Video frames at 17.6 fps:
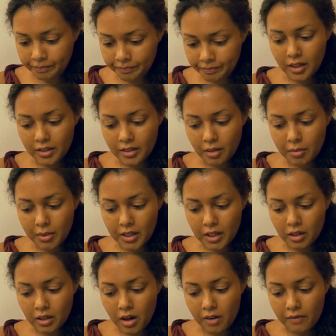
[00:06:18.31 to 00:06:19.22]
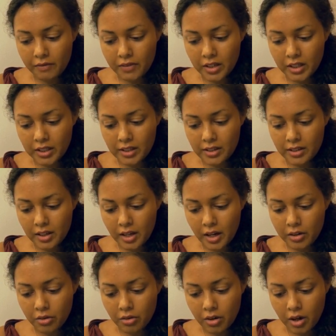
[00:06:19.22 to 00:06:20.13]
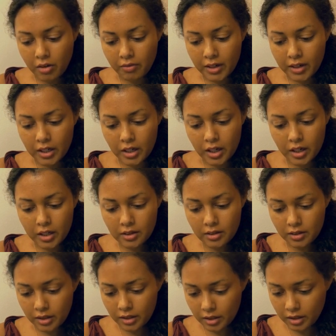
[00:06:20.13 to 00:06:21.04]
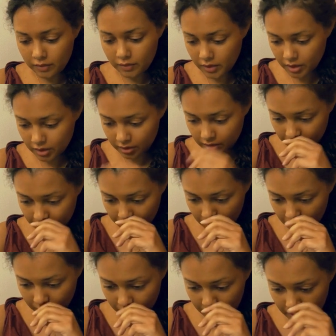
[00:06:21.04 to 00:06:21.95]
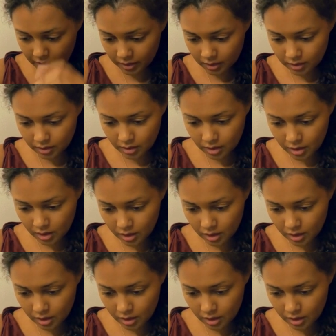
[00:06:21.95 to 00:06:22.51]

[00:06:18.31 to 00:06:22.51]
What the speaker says: And yep, I can confidently say I do not recognize any of these ingredients.